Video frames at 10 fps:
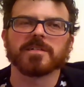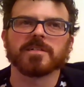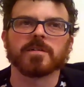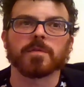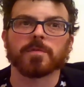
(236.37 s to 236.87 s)

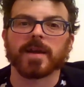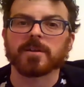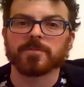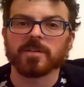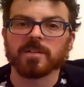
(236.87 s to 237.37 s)

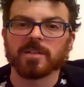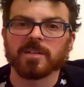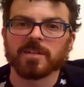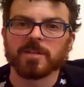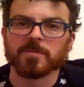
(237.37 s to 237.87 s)
thankful
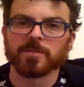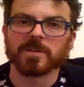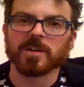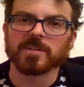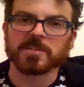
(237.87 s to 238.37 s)
for
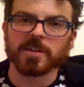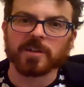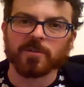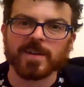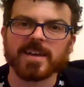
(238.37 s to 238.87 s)
God's good
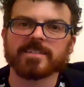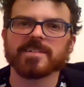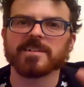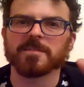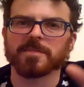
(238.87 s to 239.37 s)
creation,
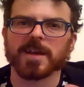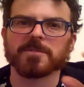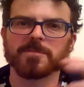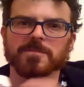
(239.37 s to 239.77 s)
you're thankful for